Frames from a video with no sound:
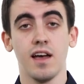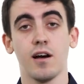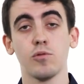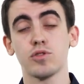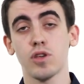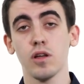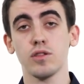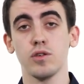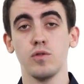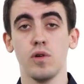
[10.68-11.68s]
I will talk
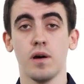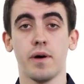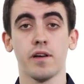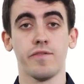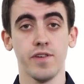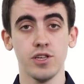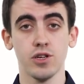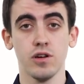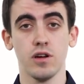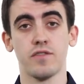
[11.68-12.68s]
to you about a
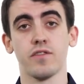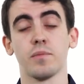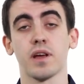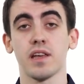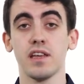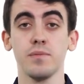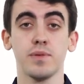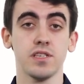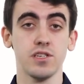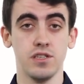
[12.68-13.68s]
feature of our magnetic
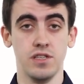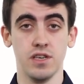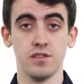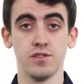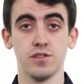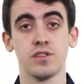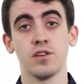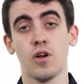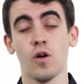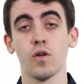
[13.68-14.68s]
position sensors
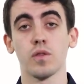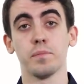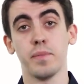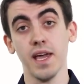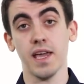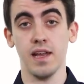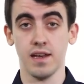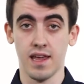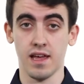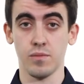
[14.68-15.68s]
called
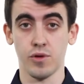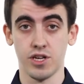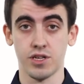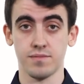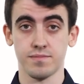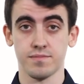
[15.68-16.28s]
back-end calibration.